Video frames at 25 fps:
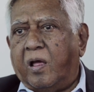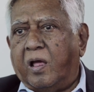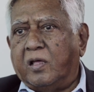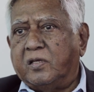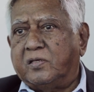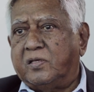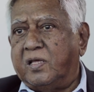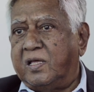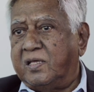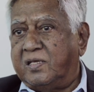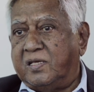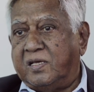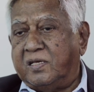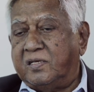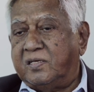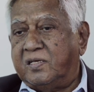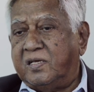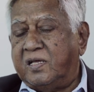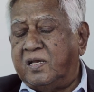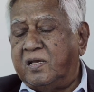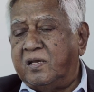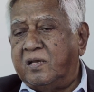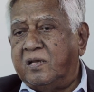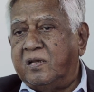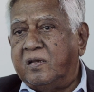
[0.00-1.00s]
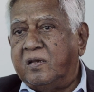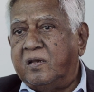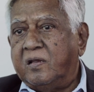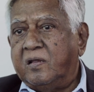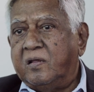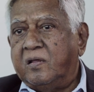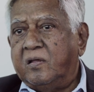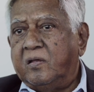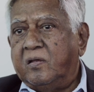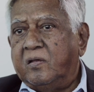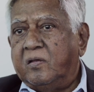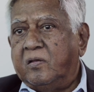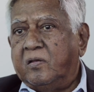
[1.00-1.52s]
as, as I said,
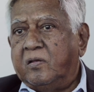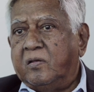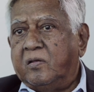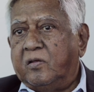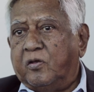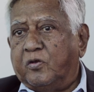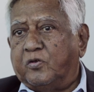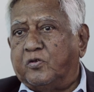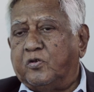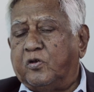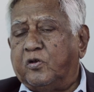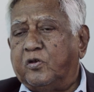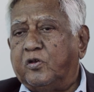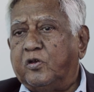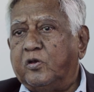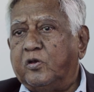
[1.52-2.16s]
you saw